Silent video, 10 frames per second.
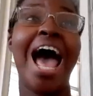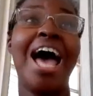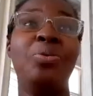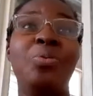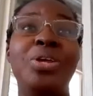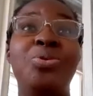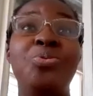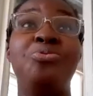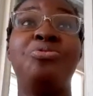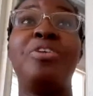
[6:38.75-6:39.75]
And we'd
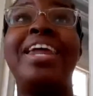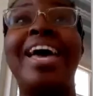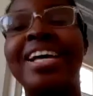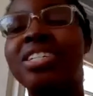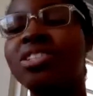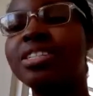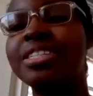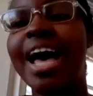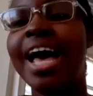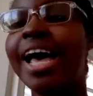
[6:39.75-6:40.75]
do Friday
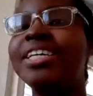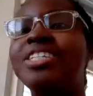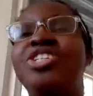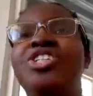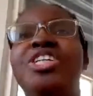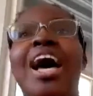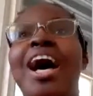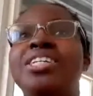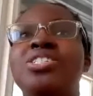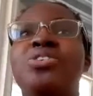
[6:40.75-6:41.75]
exercise. She'd
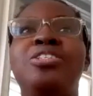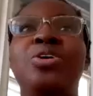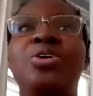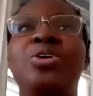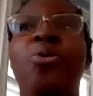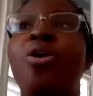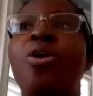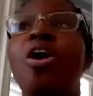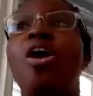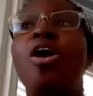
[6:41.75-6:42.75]
ask us, you know,
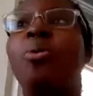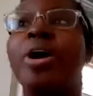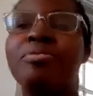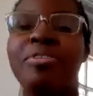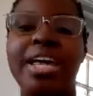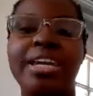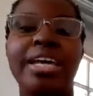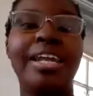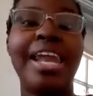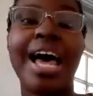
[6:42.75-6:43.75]
how we're finding
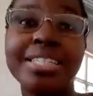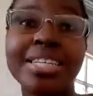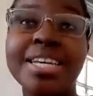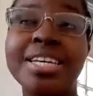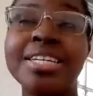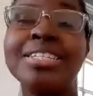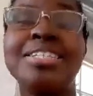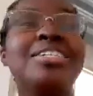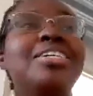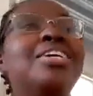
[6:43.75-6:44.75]
classes,
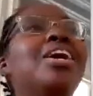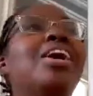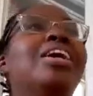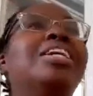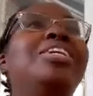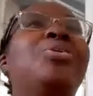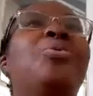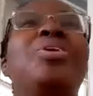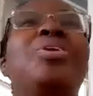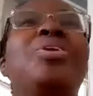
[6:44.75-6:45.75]
you know,
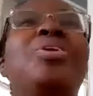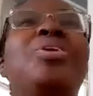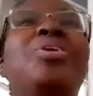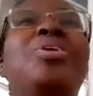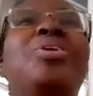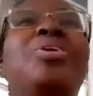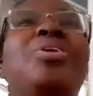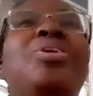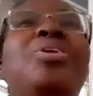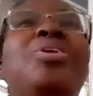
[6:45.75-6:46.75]
if we need any
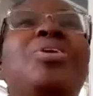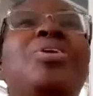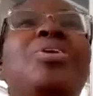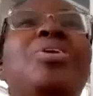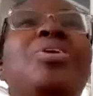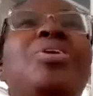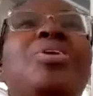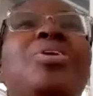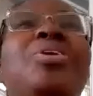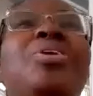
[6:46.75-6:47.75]
help with anything,
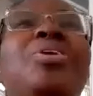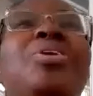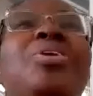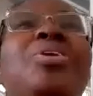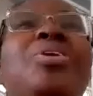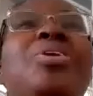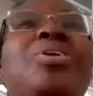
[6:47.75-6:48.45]
if we need to